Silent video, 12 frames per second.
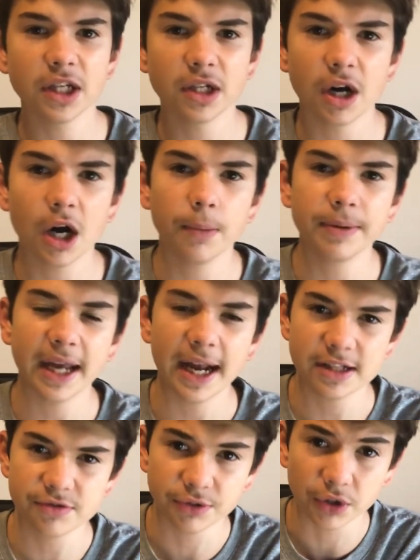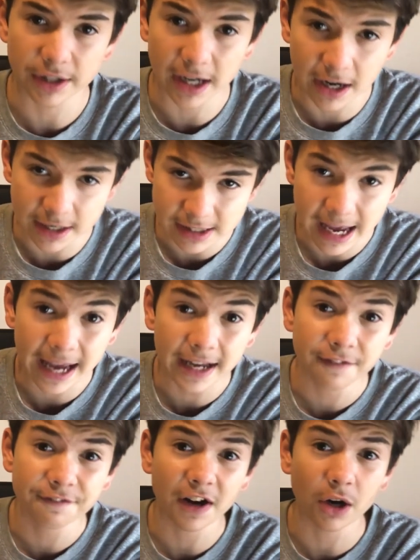video, I'll be answering your guys'
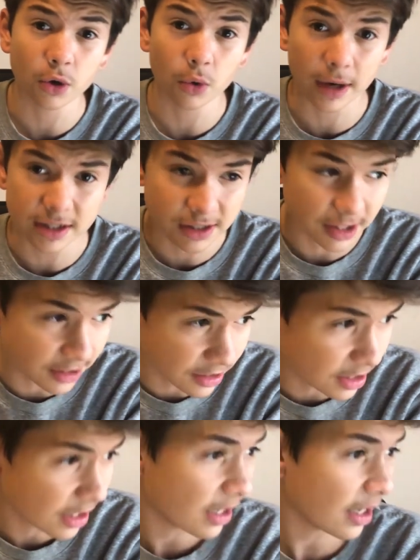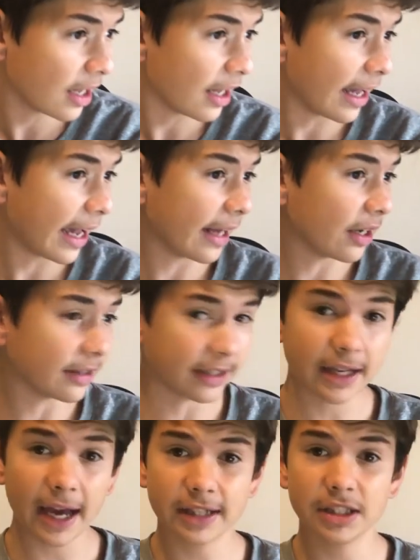AFL questions. And I
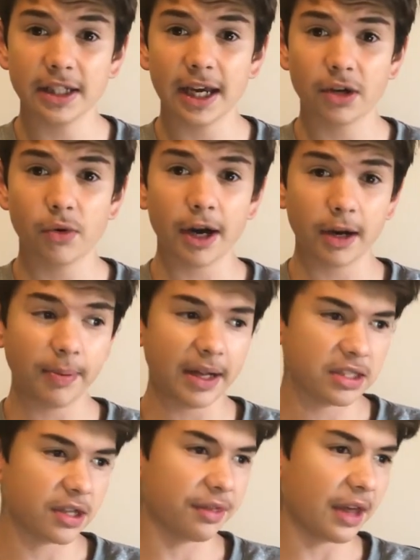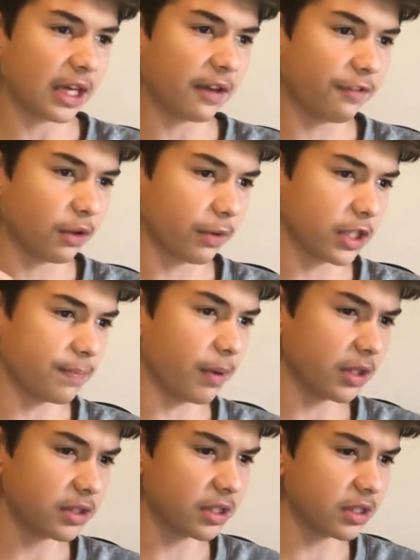did actually get quite a bit, so thank you for the
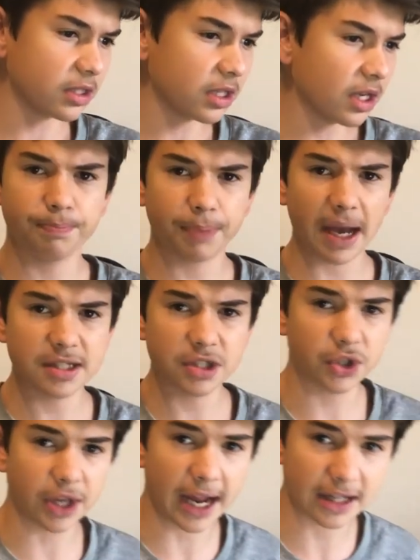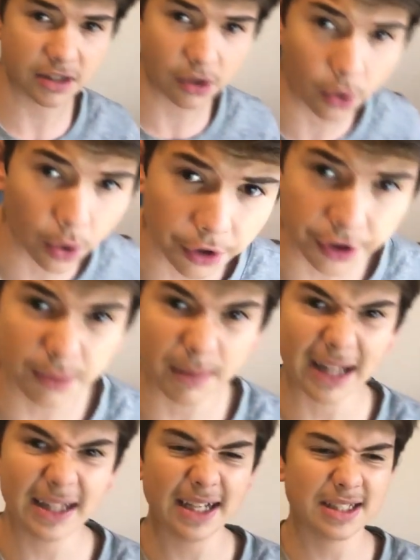responses. Basically answer all of them,
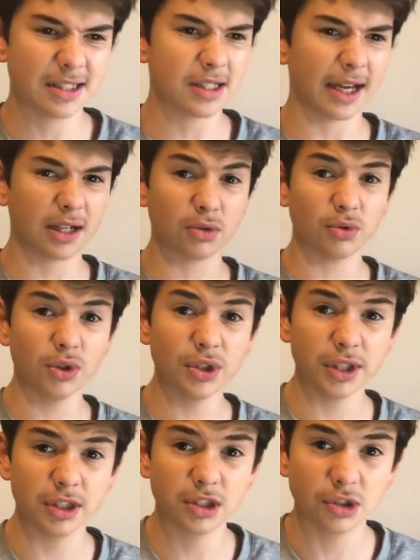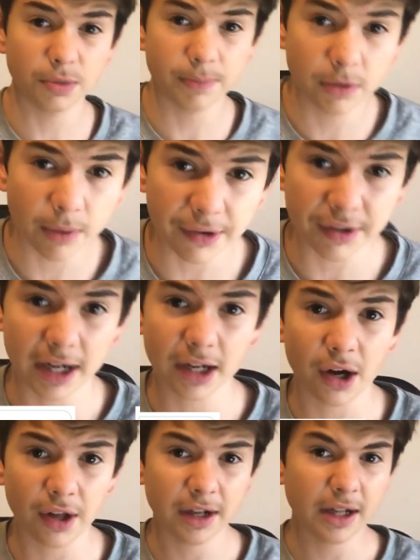unless it's like a really stupid one that I
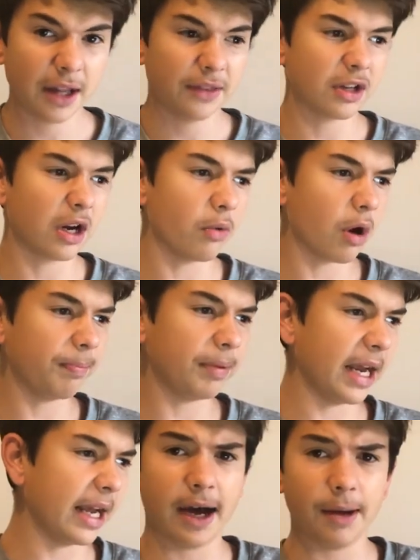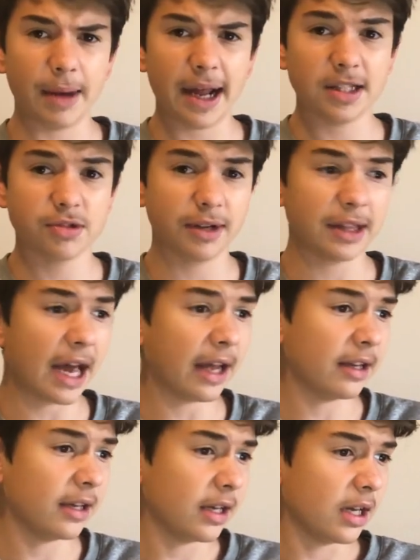got, then I won't be answering
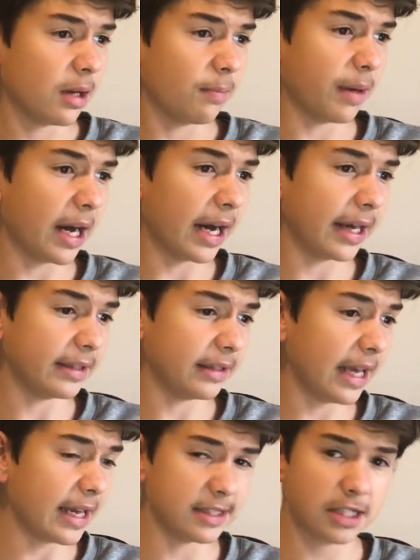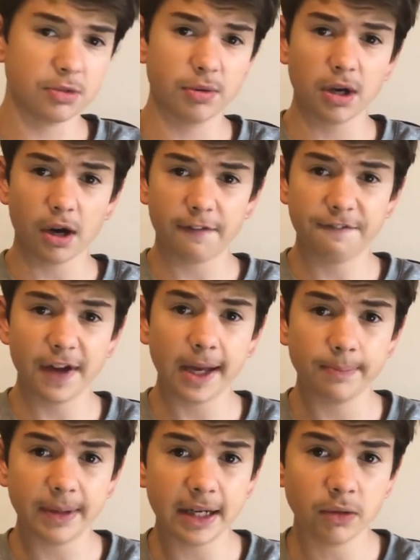that. But yeah, since we got a
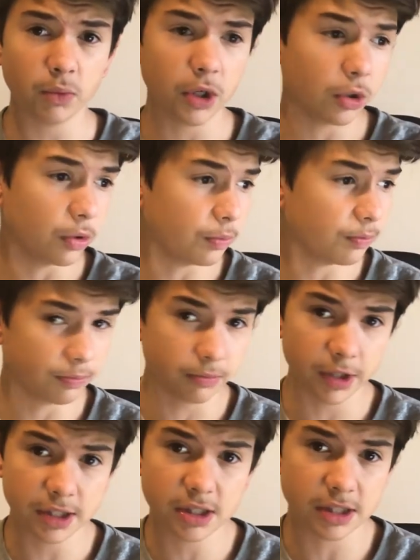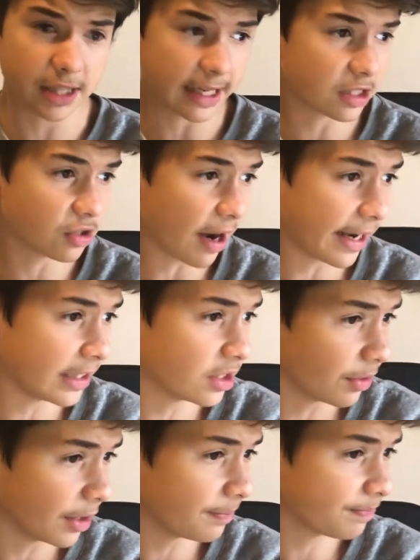fair bit, let's just get straight
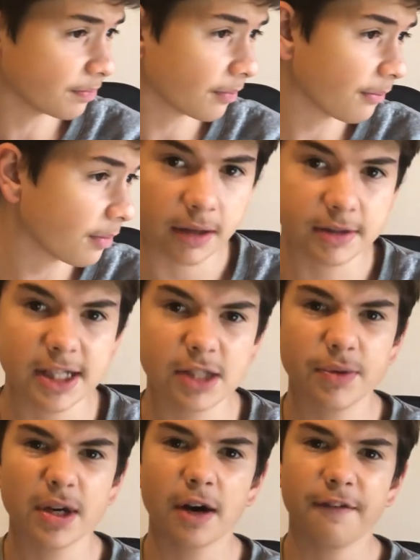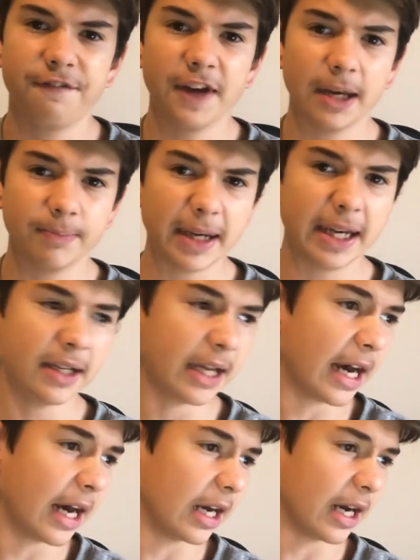into it. Since we got a fair bit,
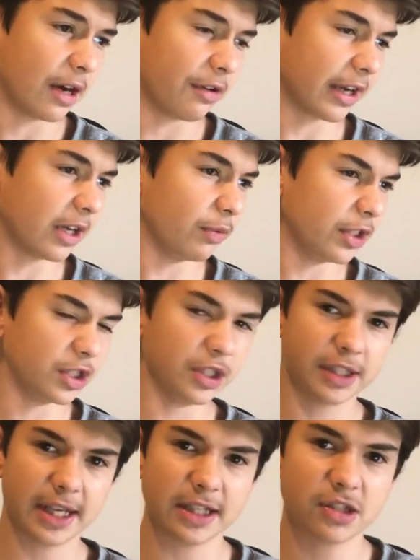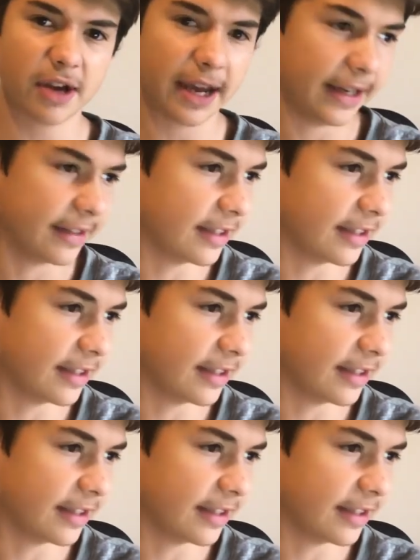I reckon we should just get straight